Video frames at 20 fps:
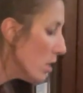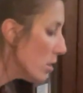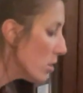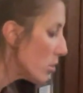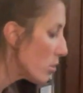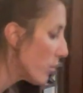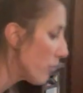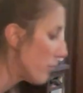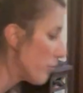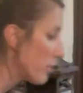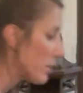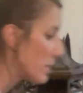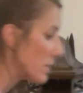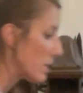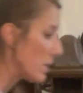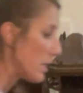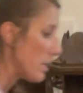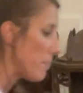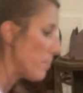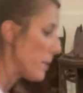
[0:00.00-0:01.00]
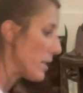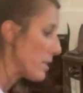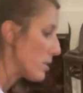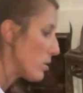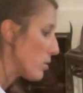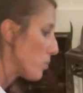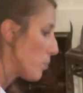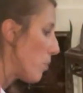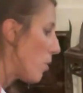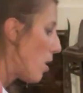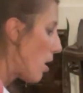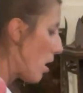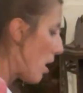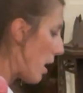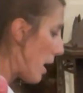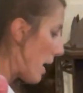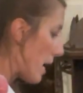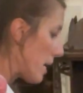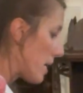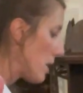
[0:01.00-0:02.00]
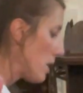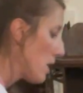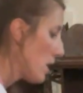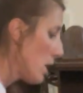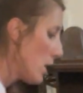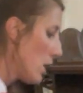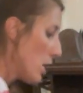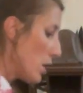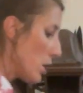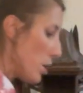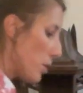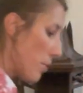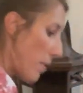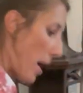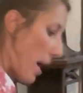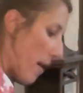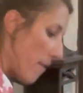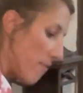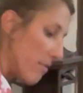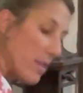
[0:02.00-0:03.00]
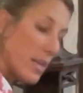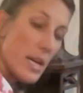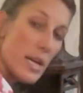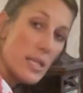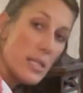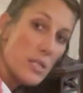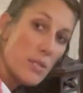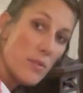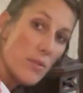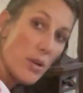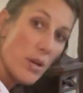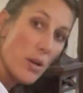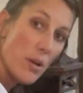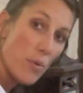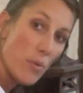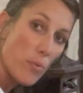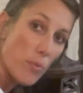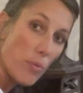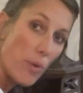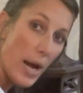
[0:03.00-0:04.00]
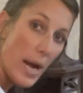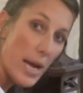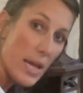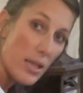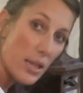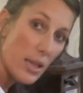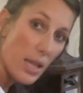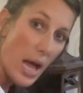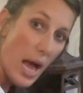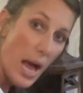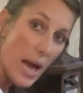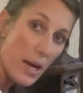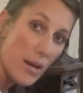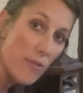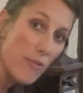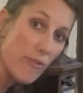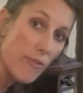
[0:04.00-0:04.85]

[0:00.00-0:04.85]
So for sleeping swan, you have this right leg